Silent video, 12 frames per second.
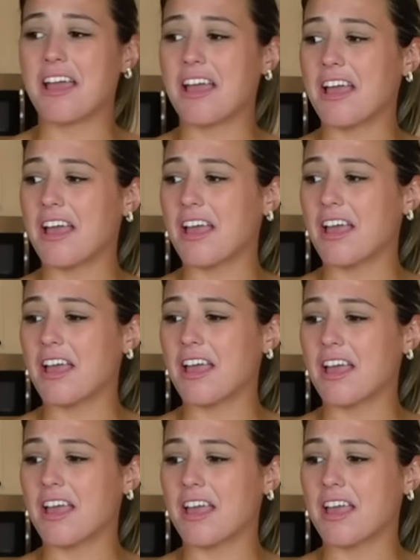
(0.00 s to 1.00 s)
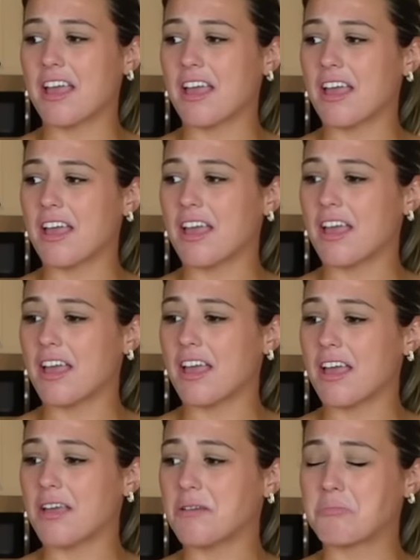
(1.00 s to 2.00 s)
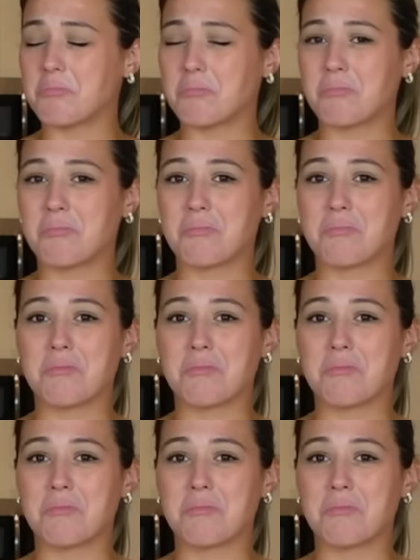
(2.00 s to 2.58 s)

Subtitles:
[no speech]